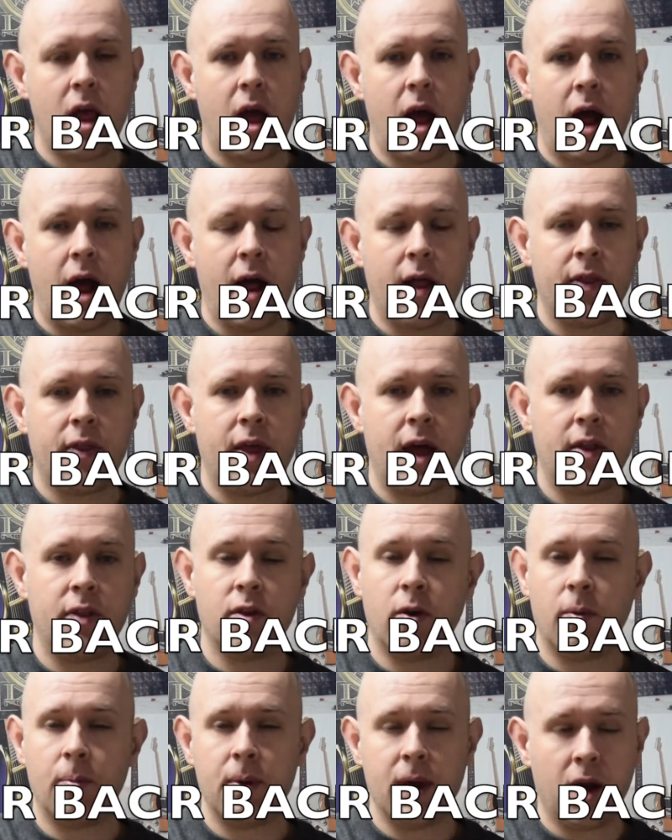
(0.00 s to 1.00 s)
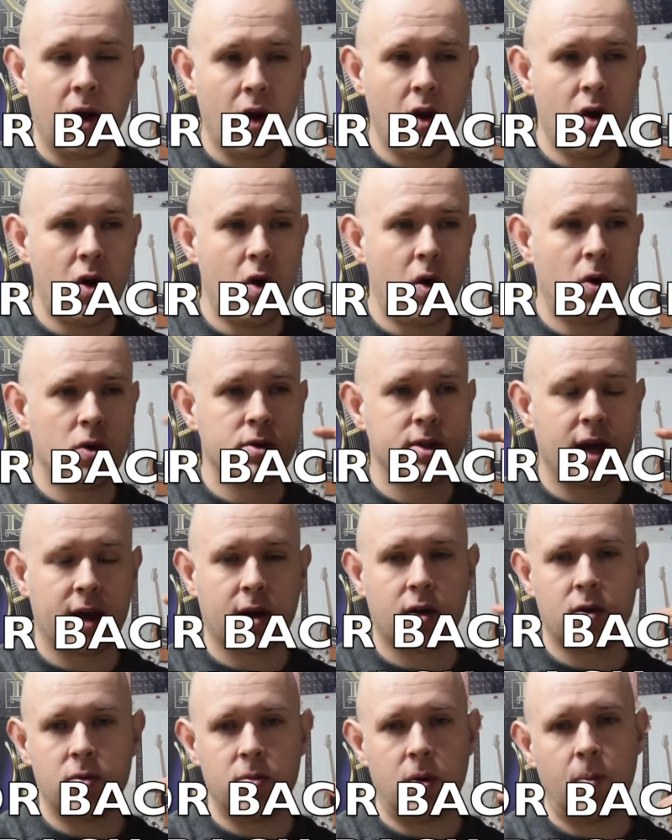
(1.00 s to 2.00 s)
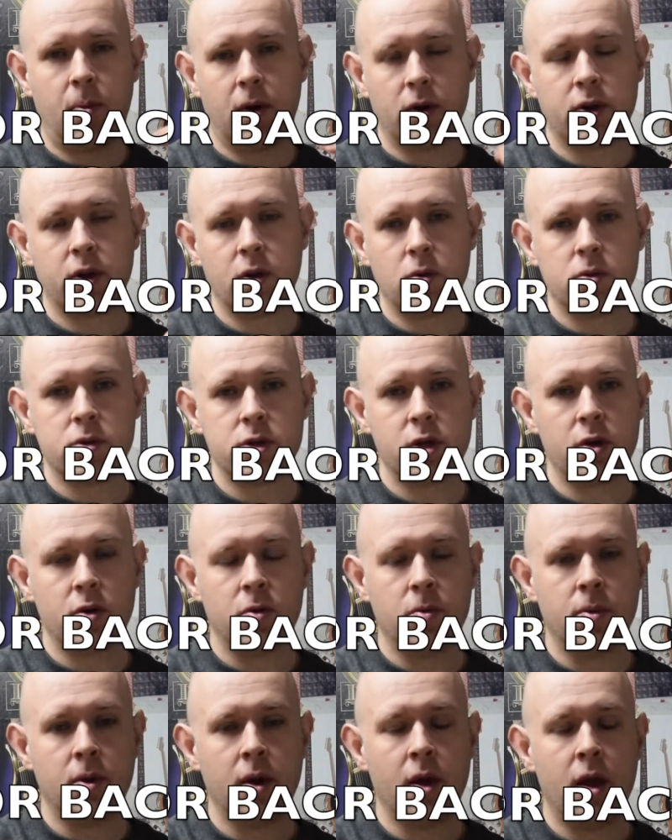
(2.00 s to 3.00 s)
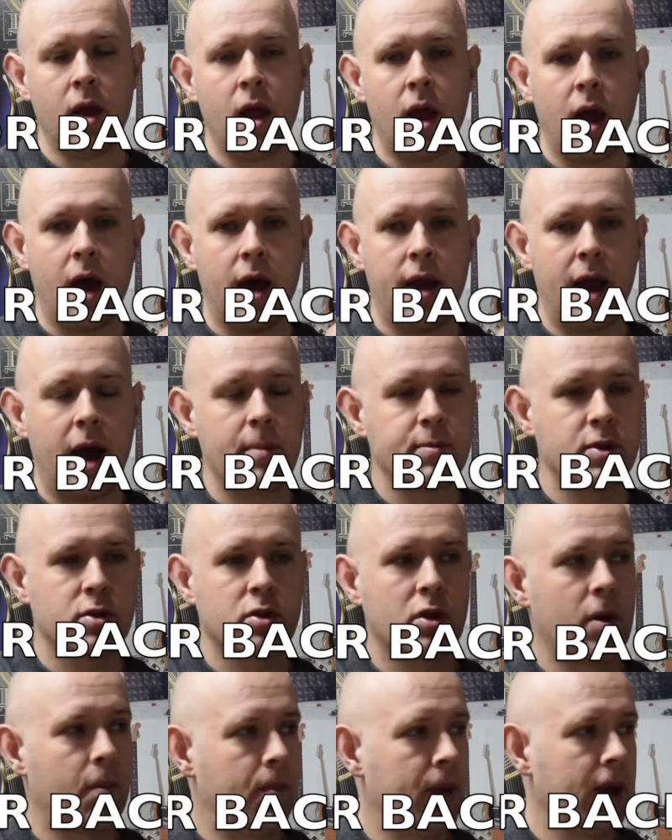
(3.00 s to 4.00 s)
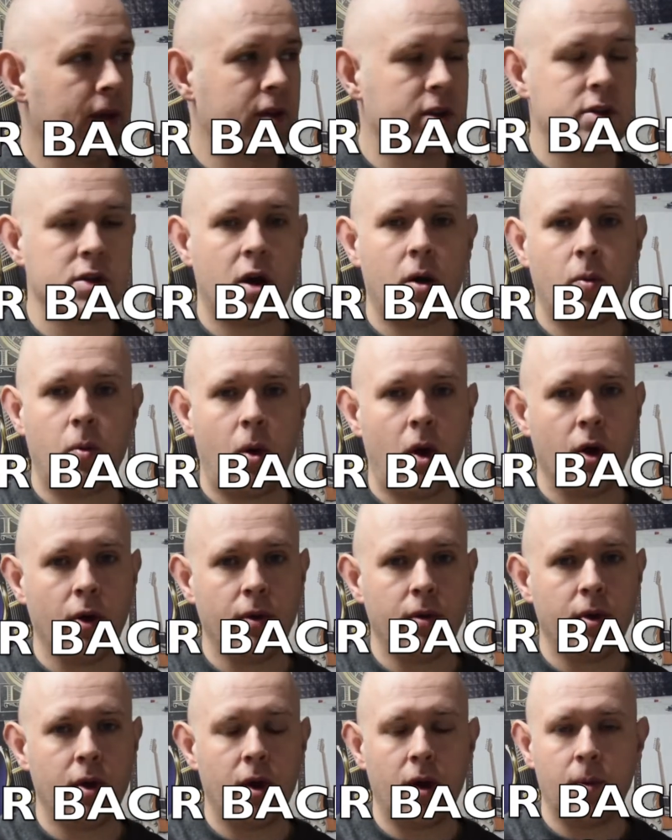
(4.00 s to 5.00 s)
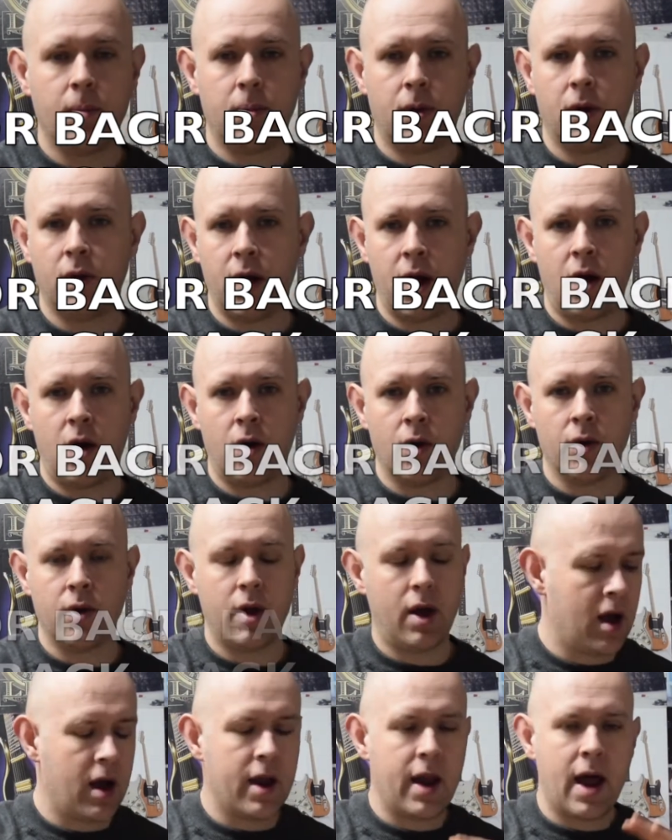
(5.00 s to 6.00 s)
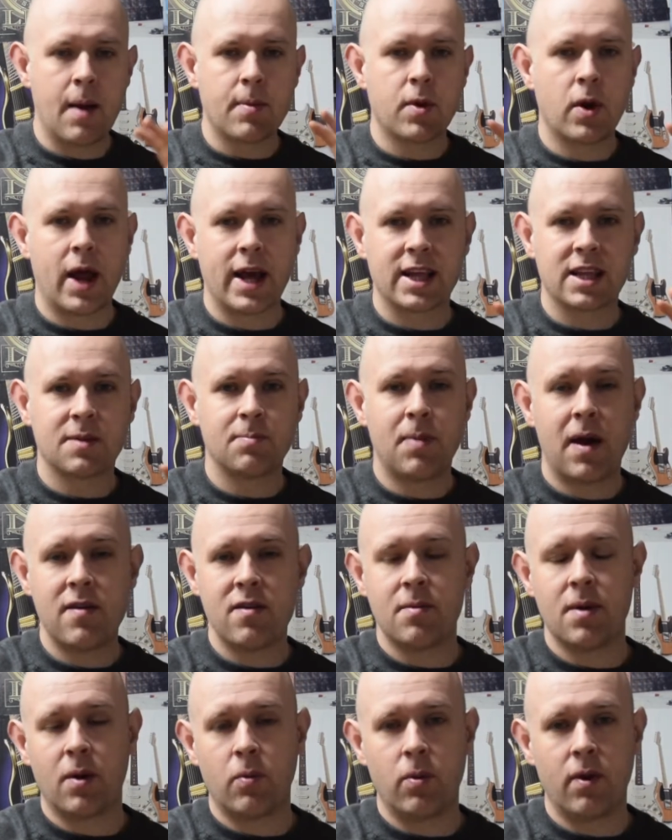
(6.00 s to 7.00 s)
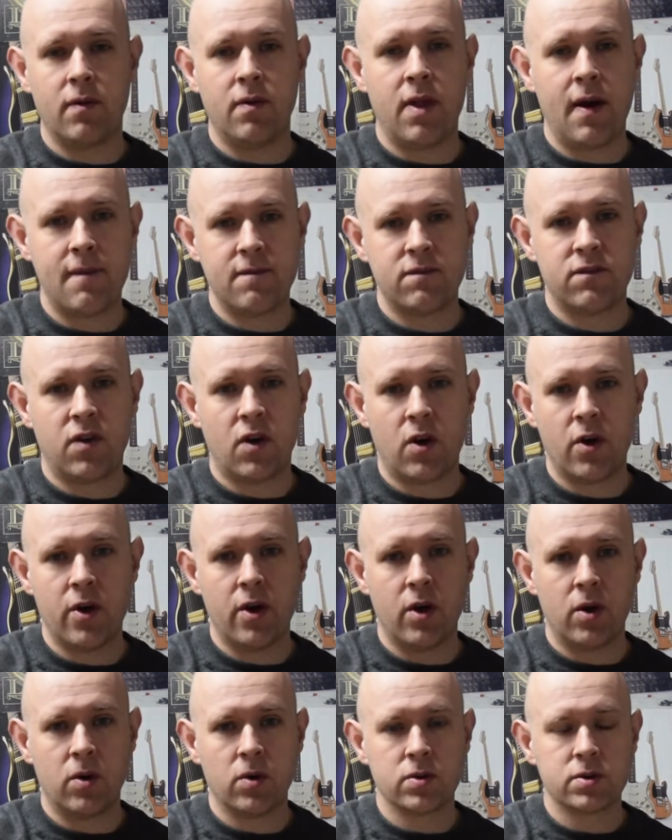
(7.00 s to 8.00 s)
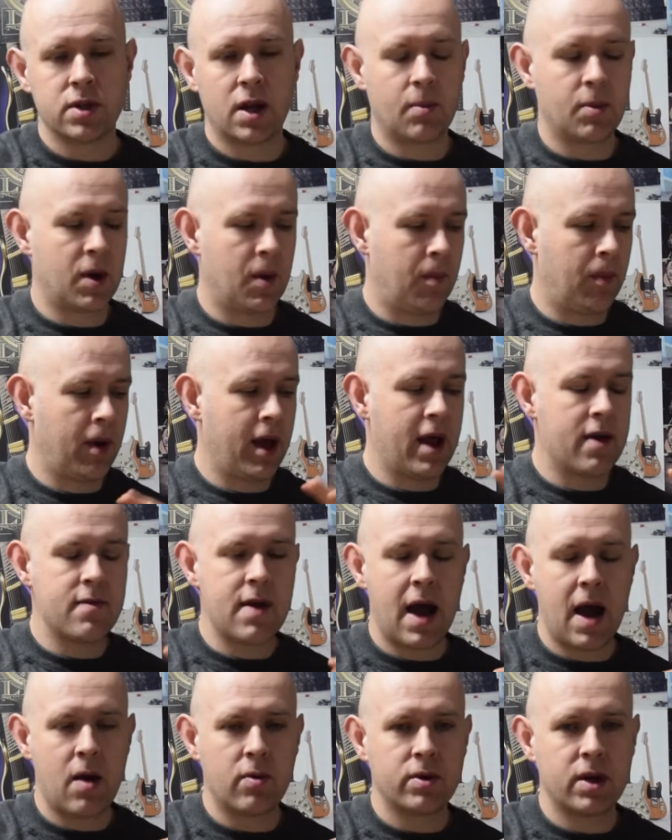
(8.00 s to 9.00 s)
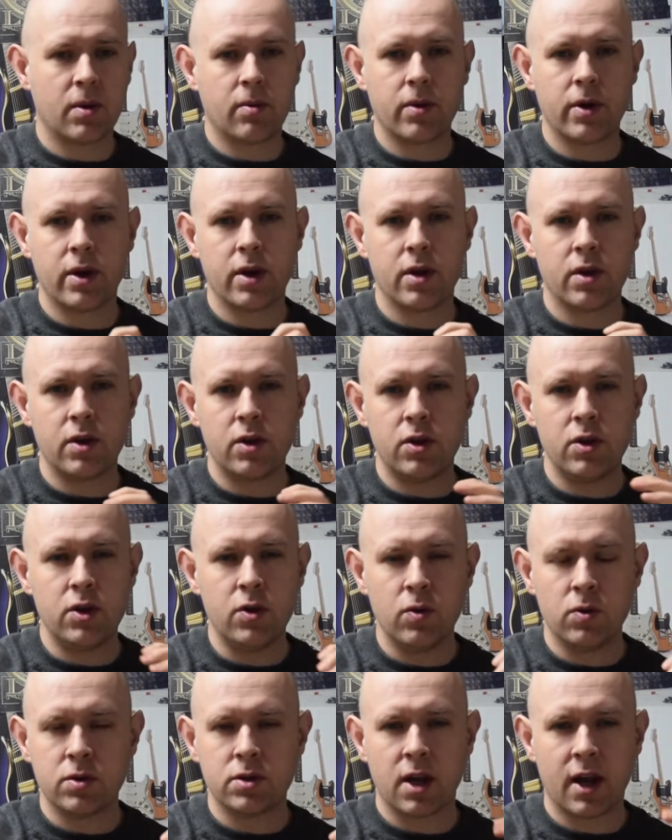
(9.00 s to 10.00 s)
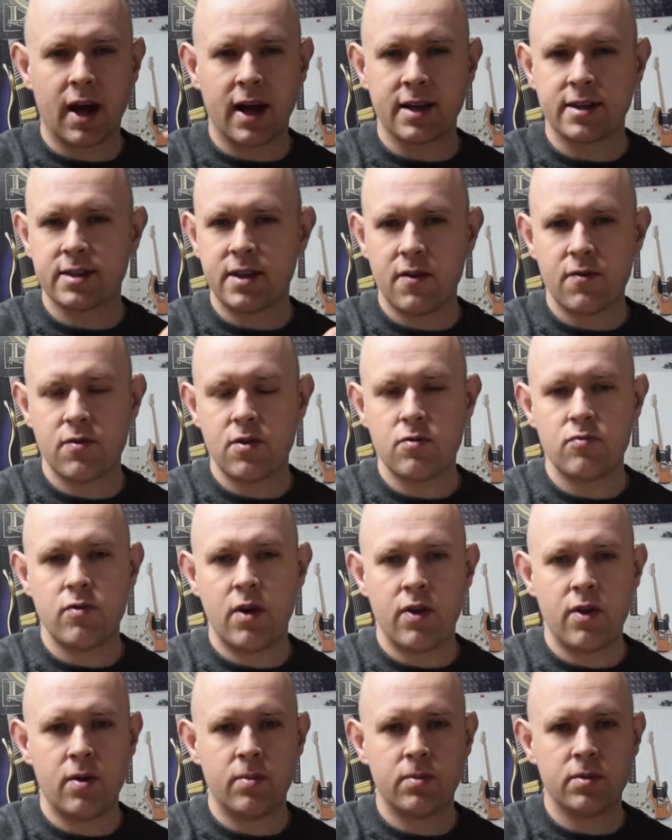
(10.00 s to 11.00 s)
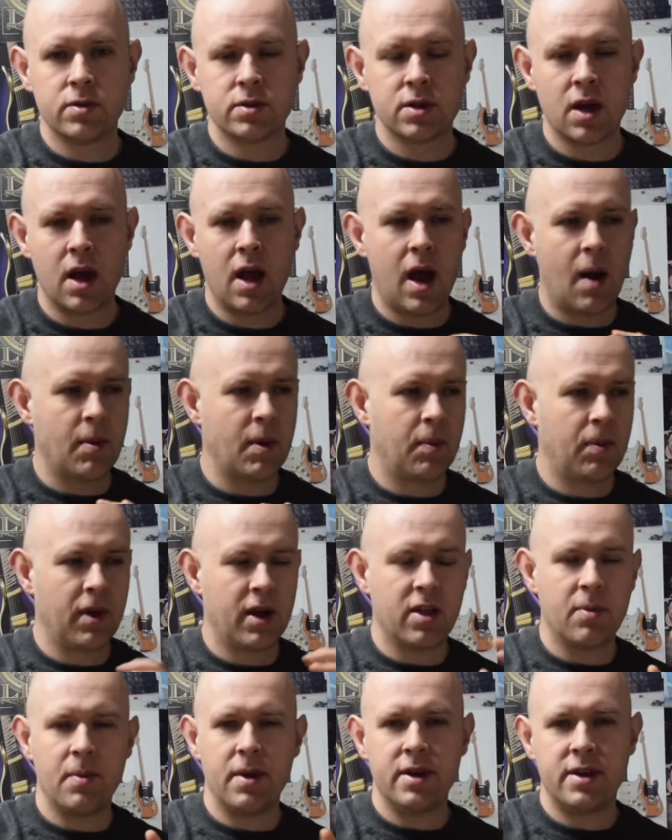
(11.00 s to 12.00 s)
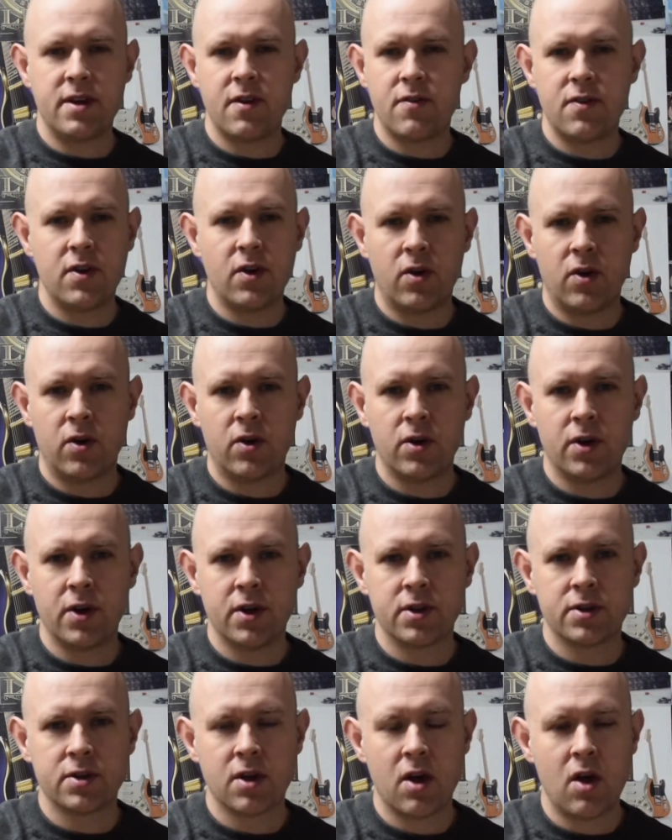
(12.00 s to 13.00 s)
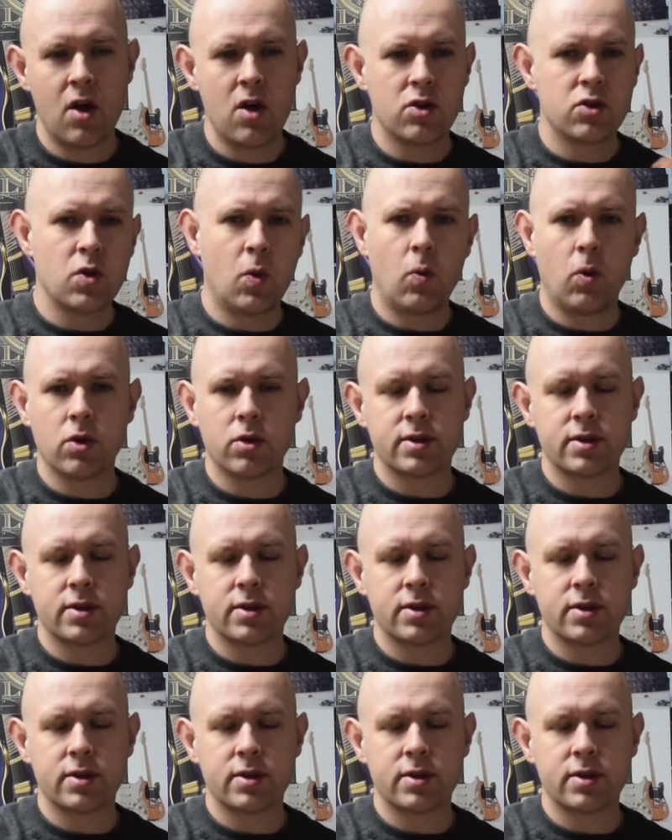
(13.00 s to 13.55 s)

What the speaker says: and then there'll be loads that come up on YouTube, and I'm just going to pick the top one and put that on, and I'm going to experiment with them 4 notes. I'm going to play around, I'm going to utilise different rhythms, I'm going to play them in different orders. Some will